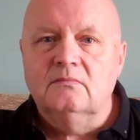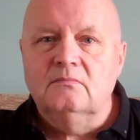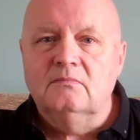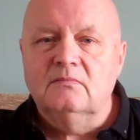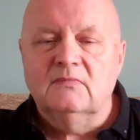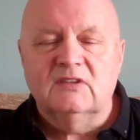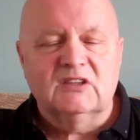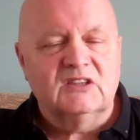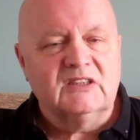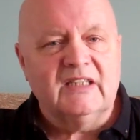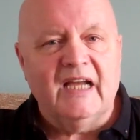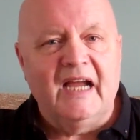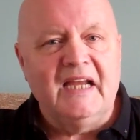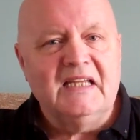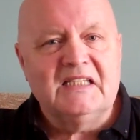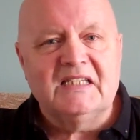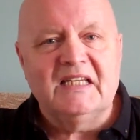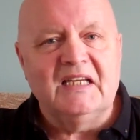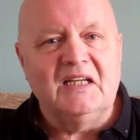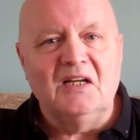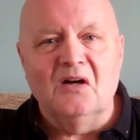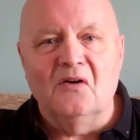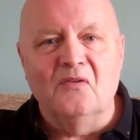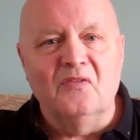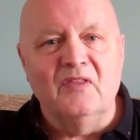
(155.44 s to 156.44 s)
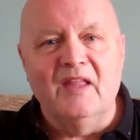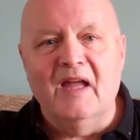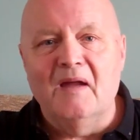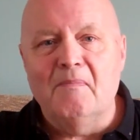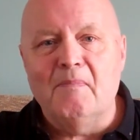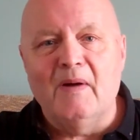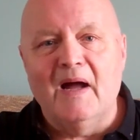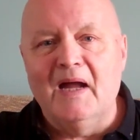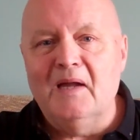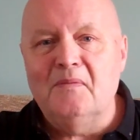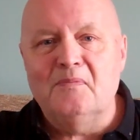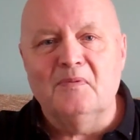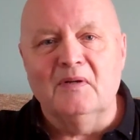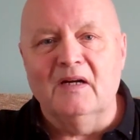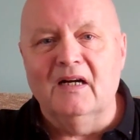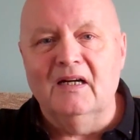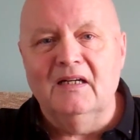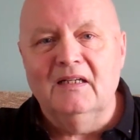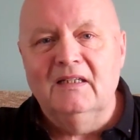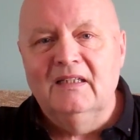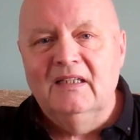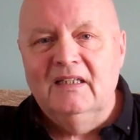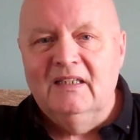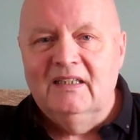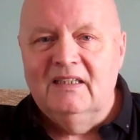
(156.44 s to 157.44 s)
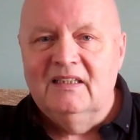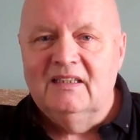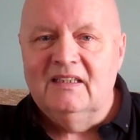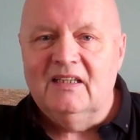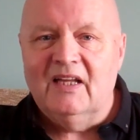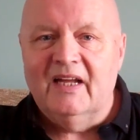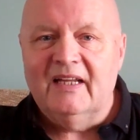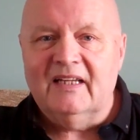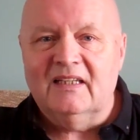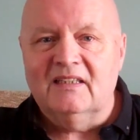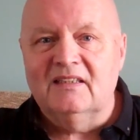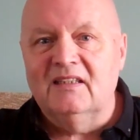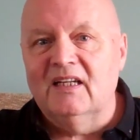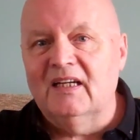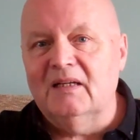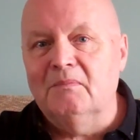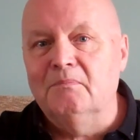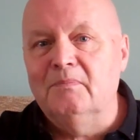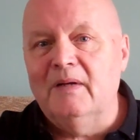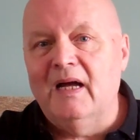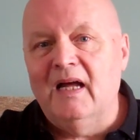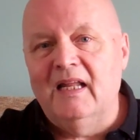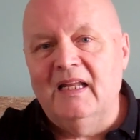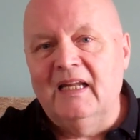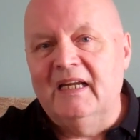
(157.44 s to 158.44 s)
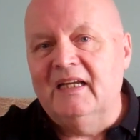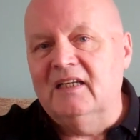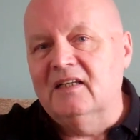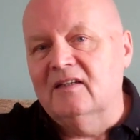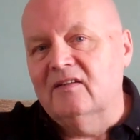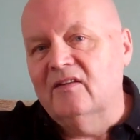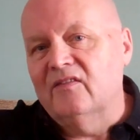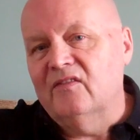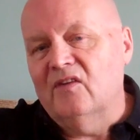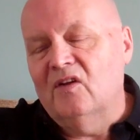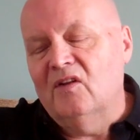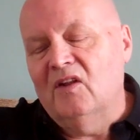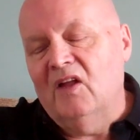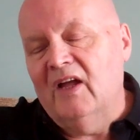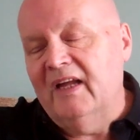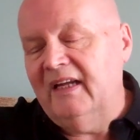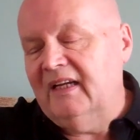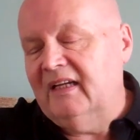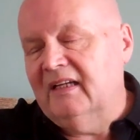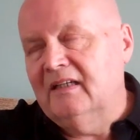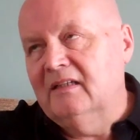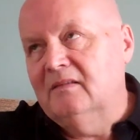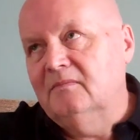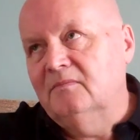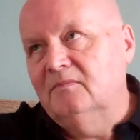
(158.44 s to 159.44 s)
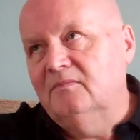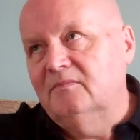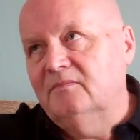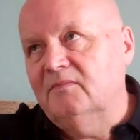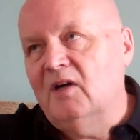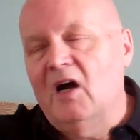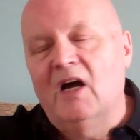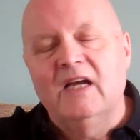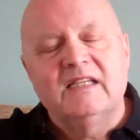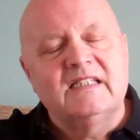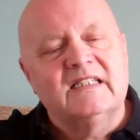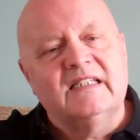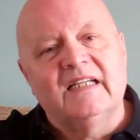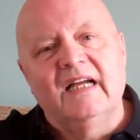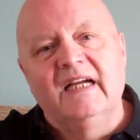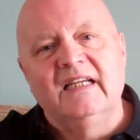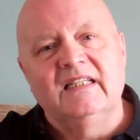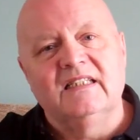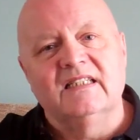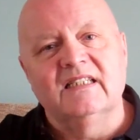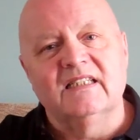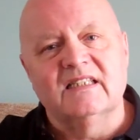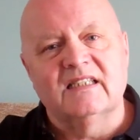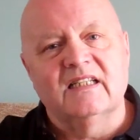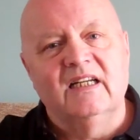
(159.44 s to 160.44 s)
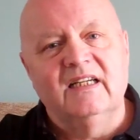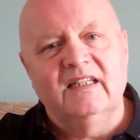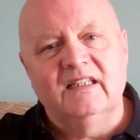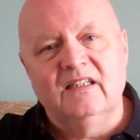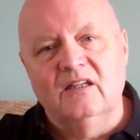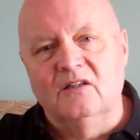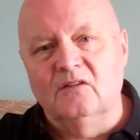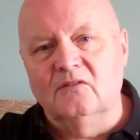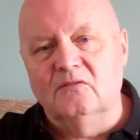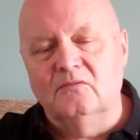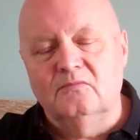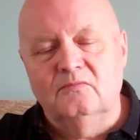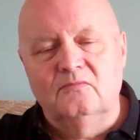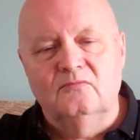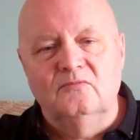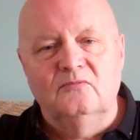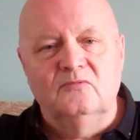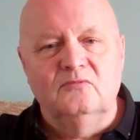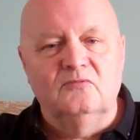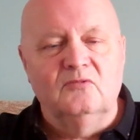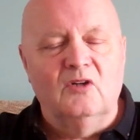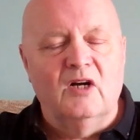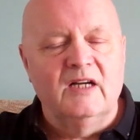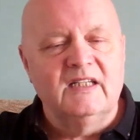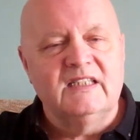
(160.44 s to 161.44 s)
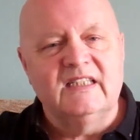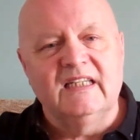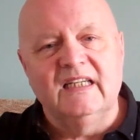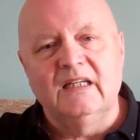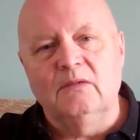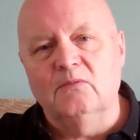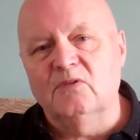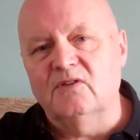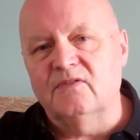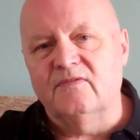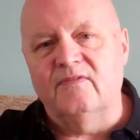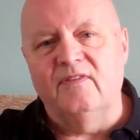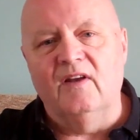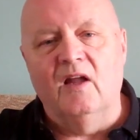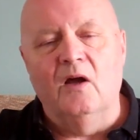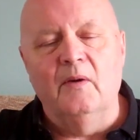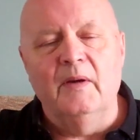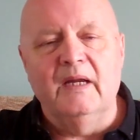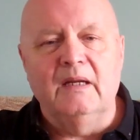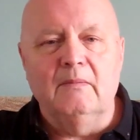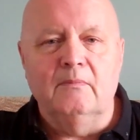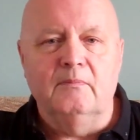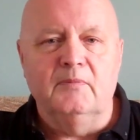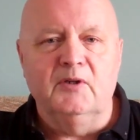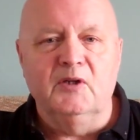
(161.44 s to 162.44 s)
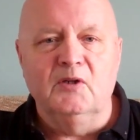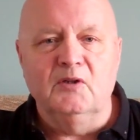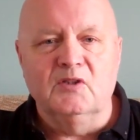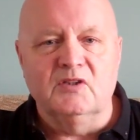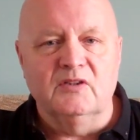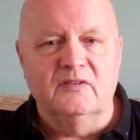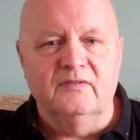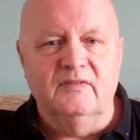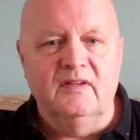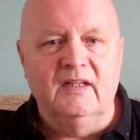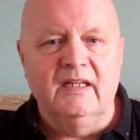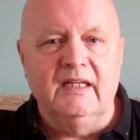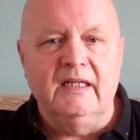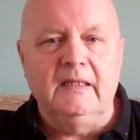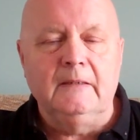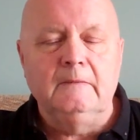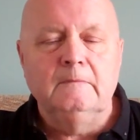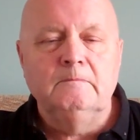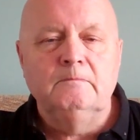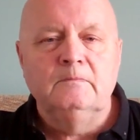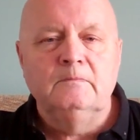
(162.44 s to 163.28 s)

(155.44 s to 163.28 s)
skating on their paper like ballet dance, like ice skaters, like, you know, writing was flowing beautifully.